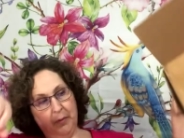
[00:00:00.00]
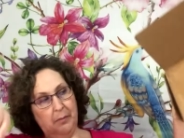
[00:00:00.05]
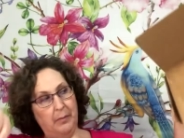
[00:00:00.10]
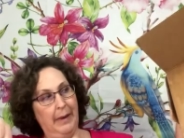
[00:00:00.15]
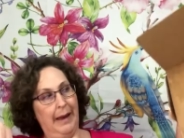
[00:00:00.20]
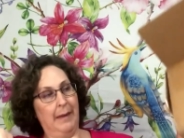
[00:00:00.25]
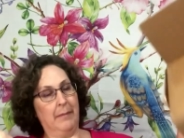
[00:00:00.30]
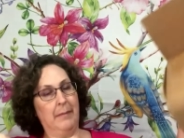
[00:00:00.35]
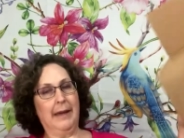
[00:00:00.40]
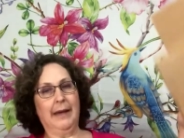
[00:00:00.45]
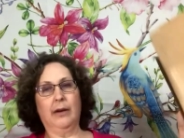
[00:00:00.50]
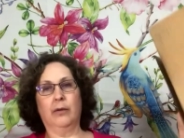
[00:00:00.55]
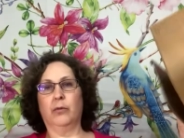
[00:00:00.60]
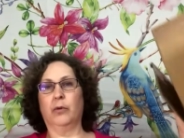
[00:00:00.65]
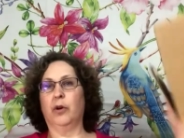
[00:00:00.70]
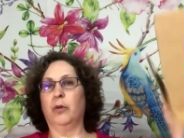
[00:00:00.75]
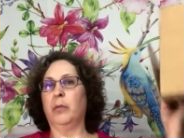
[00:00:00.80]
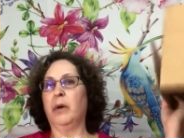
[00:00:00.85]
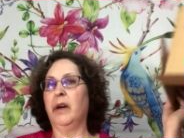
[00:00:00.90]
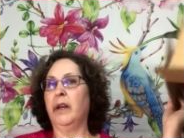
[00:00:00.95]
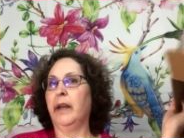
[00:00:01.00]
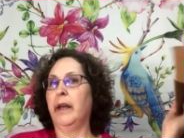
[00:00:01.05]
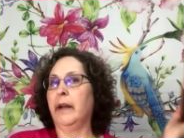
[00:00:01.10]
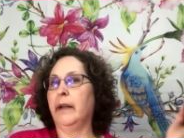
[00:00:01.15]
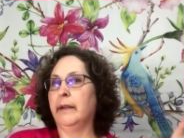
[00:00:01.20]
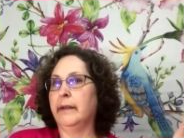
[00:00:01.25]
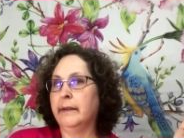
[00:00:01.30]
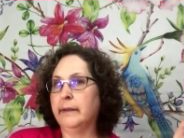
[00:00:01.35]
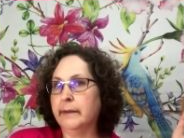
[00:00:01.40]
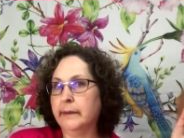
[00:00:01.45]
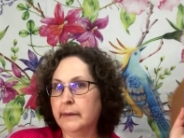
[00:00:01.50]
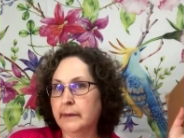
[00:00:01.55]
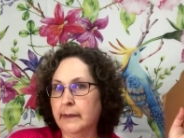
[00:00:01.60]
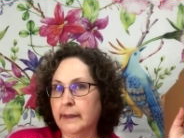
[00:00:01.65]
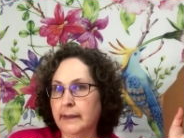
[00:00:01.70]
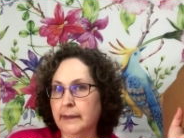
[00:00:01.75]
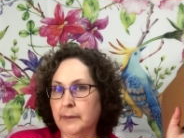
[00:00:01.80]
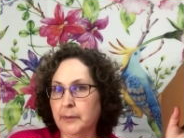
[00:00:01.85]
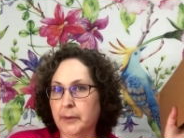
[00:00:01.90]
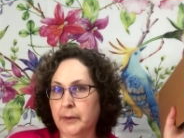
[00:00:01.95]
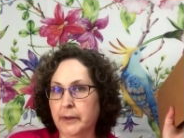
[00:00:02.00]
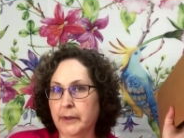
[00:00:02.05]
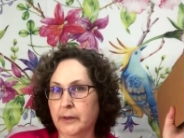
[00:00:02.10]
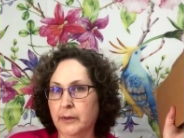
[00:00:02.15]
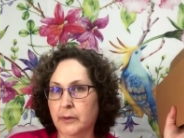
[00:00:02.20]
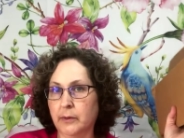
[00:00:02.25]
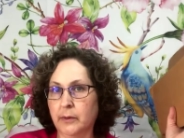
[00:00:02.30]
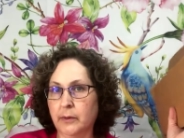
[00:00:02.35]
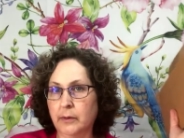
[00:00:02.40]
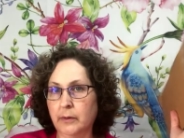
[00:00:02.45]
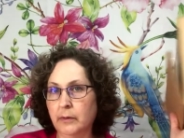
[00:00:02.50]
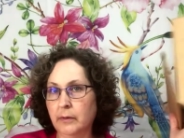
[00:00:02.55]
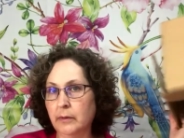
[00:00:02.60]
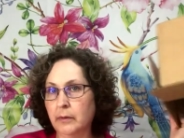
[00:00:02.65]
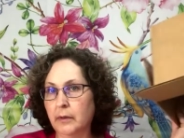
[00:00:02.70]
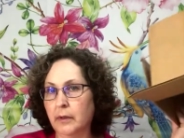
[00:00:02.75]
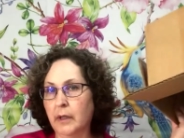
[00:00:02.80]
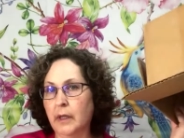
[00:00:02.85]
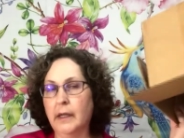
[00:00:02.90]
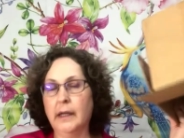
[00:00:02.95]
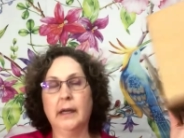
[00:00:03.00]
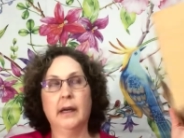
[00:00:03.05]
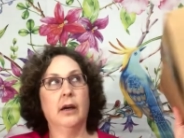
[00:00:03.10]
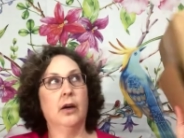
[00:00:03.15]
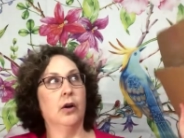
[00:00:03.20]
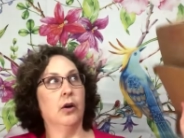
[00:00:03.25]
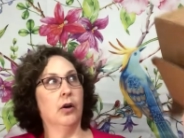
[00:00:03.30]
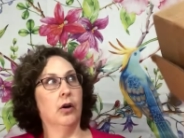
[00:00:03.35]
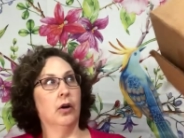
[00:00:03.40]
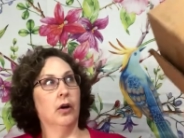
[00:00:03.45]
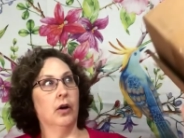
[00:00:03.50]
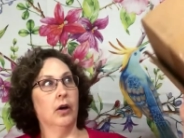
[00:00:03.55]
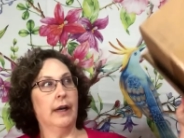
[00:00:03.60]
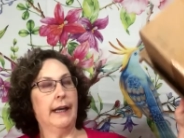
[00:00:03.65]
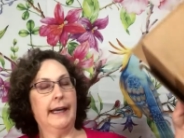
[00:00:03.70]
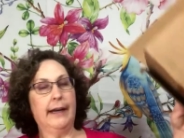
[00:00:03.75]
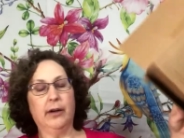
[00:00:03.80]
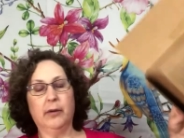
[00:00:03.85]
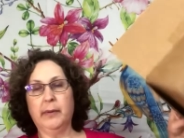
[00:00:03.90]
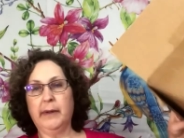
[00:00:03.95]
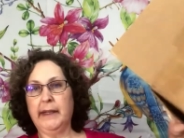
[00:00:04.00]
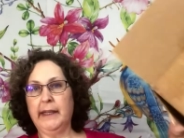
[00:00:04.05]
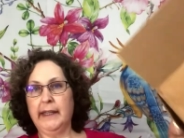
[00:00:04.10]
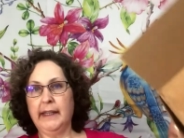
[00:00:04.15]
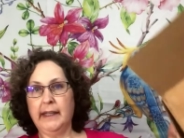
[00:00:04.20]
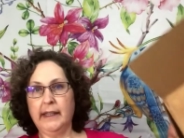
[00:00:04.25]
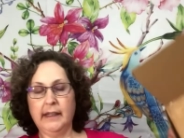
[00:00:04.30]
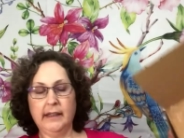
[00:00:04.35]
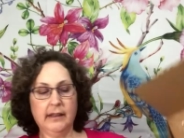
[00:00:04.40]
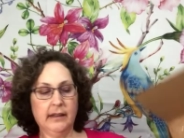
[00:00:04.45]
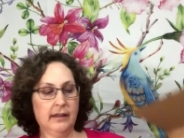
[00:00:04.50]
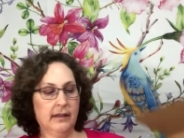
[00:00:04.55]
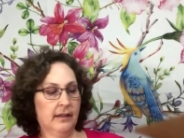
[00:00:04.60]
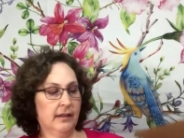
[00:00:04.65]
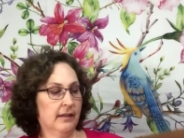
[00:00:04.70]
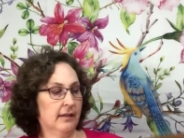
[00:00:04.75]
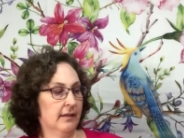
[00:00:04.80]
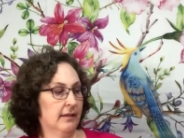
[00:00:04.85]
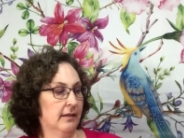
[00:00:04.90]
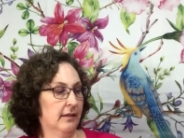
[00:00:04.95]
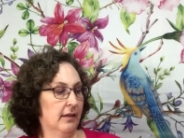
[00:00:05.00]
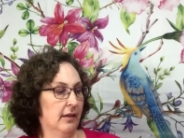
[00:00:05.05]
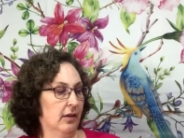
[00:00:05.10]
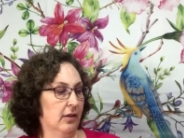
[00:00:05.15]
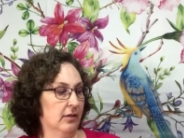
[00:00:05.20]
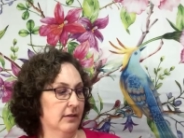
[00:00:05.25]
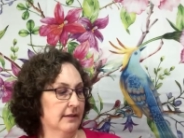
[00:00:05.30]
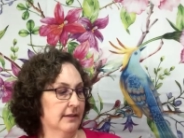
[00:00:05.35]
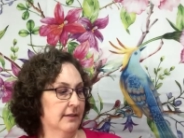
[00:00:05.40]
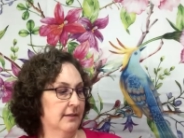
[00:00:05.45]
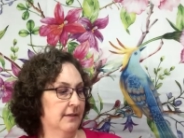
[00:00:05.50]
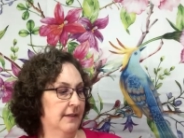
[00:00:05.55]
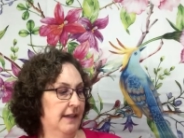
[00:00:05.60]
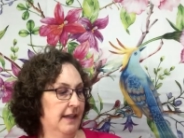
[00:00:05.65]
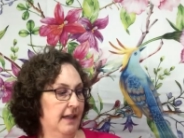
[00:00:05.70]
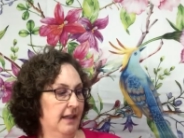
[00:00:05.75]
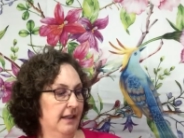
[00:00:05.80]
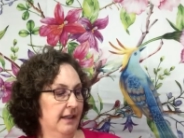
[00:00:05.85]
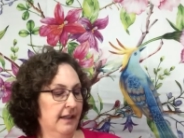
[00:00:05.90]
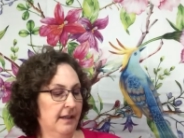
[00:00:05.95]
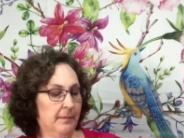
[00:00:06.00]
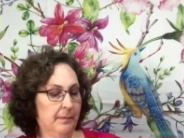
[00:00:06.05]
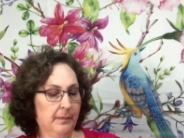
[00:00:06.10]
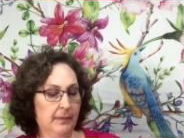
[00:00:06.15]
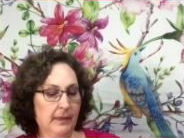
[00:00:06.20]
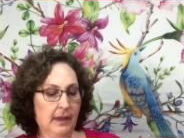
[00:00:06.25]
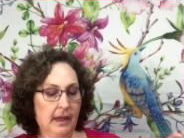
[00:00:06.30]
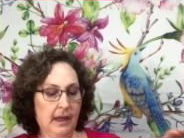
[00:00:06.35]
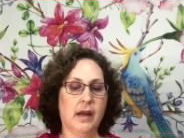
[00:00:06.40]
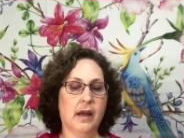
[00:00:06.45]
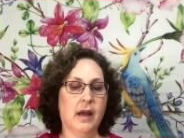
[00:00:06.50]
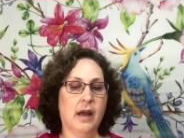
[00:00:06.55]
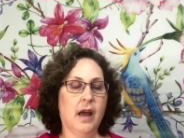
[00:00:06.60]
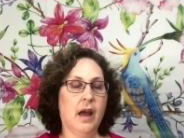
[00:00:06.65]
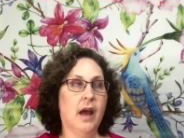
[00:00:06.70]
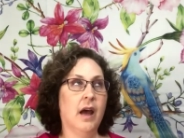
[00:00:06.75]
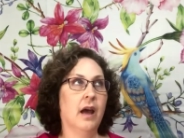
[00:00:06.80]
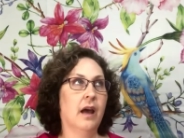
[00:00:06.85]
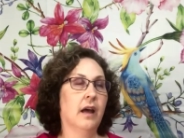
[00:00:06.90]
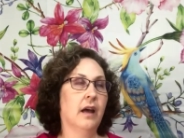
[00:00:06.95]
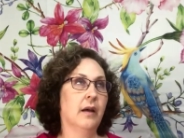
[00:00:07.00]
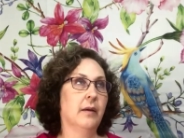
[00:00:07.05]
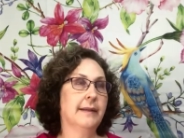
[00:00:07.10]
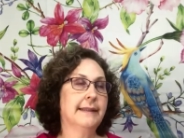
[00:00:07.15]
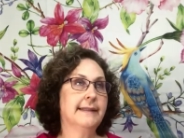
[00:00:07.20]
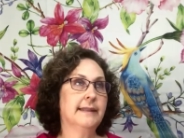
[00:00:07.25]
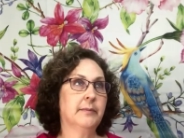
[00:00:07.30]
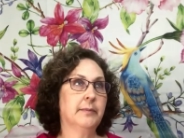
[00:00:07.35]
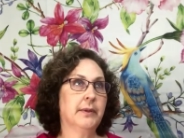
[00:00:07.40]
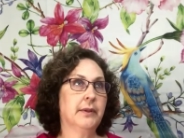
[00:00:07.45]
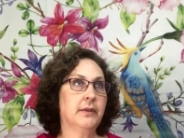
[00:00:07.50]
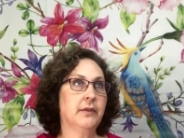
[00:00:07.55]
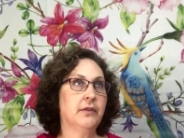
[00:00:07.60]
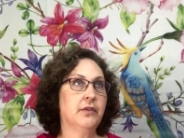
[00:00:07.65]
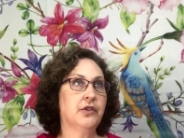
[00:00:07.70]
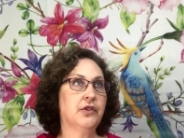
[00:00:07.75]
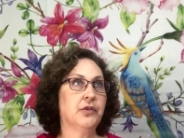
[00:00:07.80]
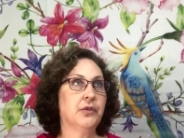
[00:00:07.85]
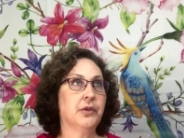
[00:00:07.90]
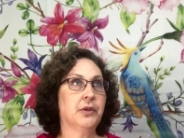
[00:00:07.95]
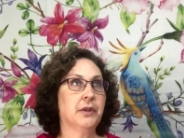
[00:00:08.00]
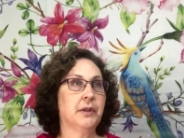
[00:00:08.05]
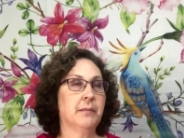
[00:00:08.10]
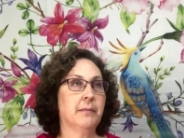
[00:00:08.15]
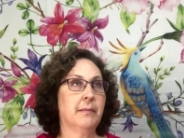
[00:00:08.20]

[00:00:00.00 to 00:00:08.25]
might make a robot out of this. That's pretty cool. Or an airplane. Also valid. I suppose you could